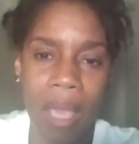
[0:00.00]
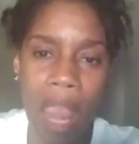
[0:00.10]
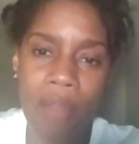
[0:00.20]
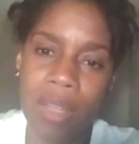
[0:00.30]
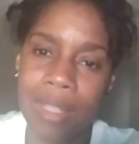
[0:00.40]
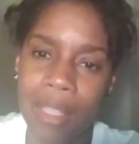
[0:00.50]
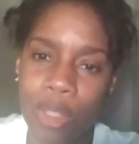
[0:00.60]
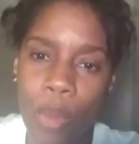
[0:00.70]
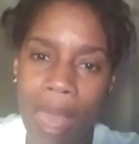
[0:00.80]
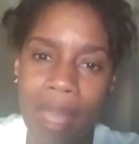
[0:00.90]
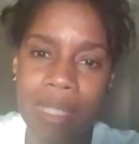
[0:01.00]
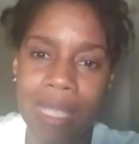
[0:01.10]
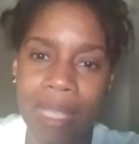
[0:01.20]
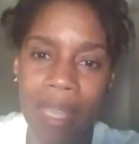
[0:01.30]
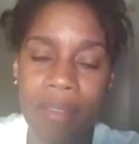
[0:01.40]
everything you had
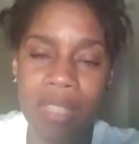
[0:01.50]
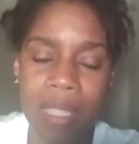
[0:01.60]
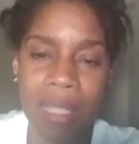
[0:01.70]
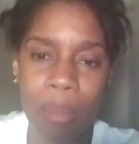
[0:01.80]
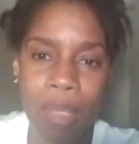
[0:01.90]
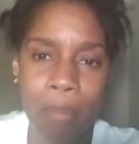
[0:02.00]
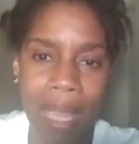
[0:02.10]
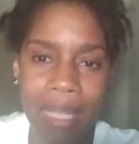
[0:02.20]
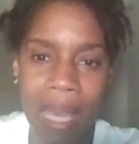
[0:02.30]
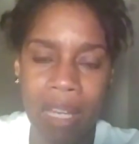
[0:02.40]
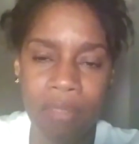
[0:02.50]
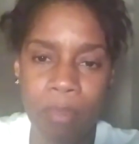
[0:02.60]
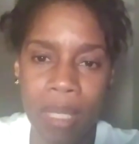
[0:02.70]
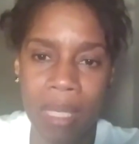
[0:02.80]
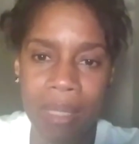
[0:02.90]
to give to them. It might not have
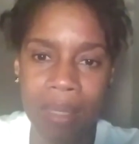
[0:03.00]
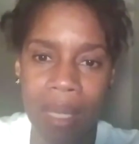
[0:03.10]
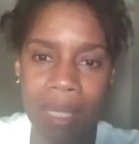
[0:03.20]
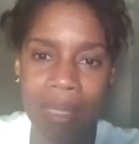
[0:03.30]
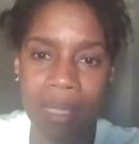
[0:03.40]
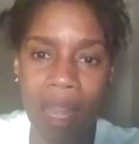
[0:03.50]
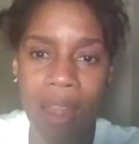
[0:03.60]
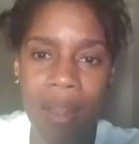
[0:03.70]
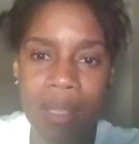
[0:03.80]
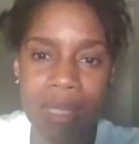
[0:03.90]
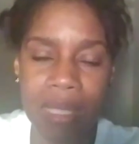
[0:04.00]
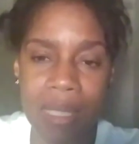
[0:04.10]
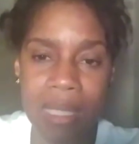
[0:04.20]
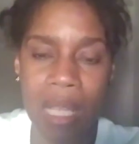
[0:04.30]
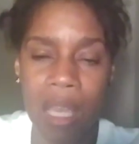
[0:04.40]
been an
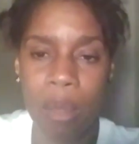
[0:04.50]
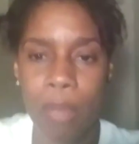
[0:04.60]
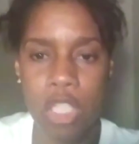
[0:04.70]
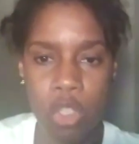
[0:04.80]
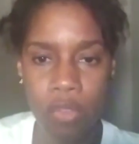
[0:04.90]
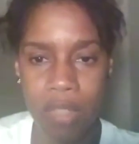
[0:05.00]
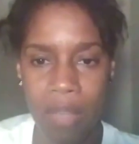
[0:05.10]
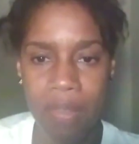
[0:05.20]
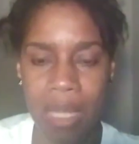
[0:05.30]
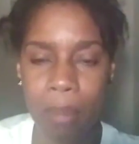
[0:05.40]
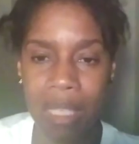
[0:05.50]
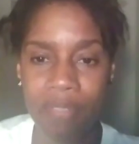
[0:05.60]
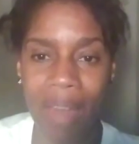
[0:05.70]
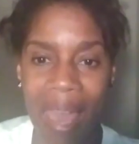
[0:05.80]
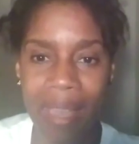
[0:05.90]
inheritance, but you've given them
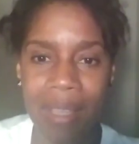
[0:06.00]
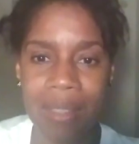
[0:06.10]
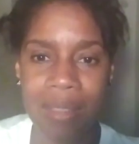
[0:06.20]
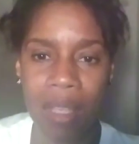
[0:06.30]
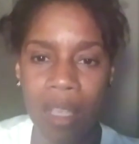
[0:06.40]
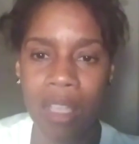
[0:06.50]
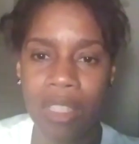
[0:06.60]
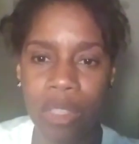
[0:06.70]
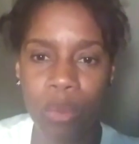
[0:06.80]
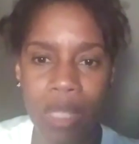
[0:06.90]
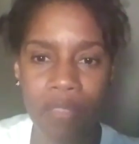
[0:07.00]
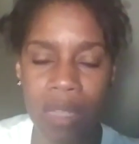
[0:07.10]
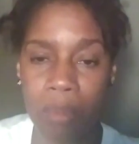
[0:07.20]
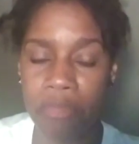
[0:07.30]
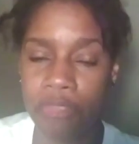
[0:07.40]
advice, you've given
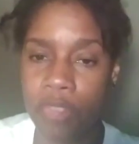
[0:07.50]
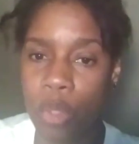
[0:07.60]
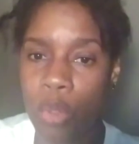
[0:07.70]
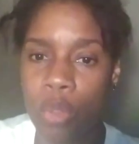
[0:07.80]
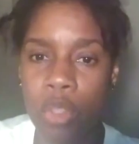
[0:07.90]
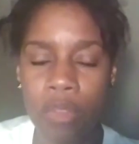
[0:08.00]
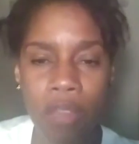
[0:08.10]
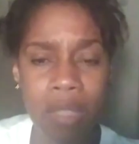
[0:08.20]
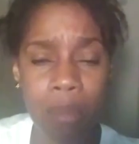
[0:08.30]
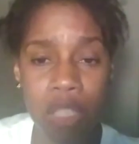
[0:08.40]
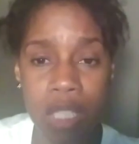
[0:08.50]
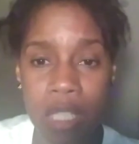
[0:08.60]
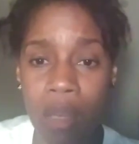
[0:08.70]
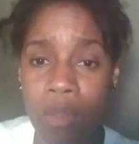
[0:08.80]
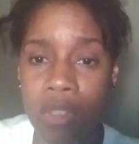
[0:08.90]
them food, you've given them
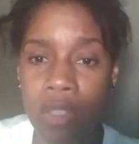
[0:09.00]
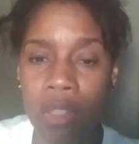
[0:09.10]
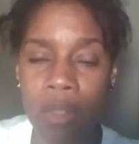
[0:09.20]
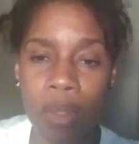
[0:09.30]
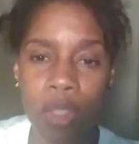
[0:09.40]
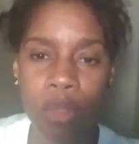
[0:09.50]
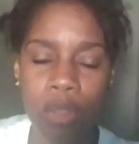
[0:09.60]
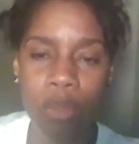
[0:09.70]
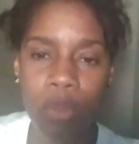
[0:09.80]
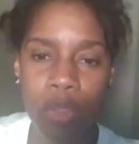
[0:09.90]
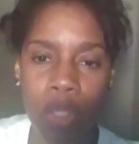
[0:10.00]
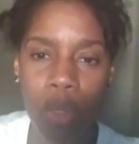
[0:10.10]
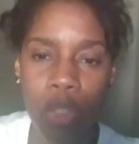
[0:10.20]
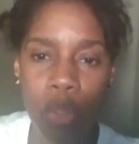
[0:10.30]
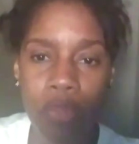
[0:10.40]
shelter,
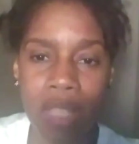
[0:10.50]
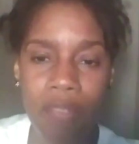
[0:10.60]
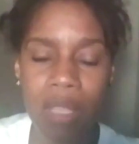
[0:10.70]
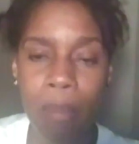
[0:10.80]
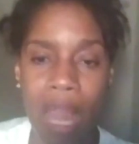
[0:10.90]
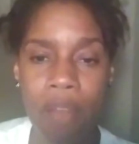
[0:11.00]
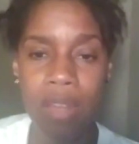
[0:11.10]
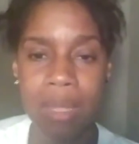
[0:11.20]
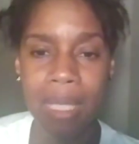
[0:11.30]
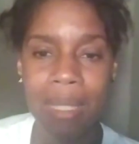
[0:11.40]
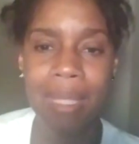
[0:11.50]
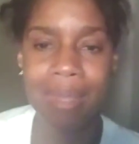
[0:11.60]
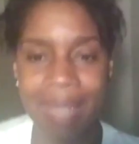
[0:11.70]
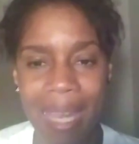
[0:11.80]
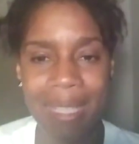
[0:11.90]
you've given them everything
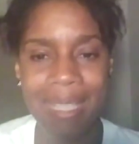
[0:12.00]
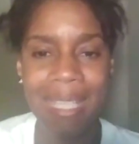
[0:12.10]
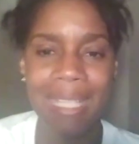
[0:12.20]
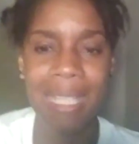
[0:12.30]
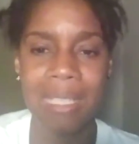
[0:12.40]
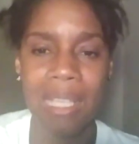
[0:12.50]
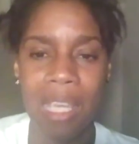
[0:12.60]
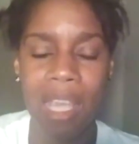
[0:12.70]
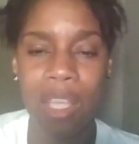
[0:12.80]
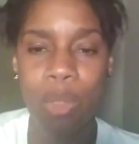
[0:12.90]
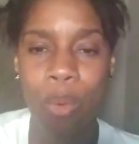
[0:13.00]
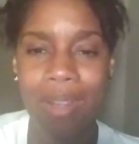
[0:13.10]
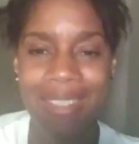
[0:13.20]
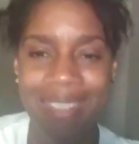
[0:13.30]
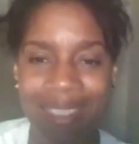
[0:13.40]
that they needed in
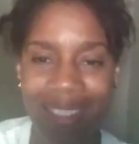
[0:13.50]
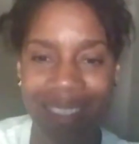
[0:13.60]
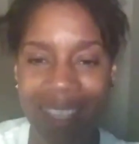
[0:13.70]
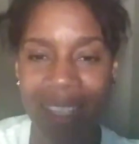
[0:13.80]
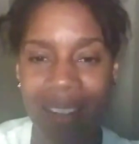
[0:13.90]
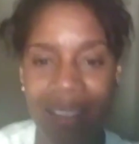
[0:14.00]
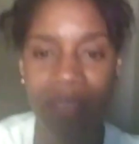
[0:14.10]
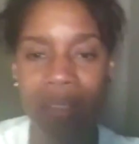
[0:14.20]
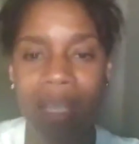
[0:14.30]
order to live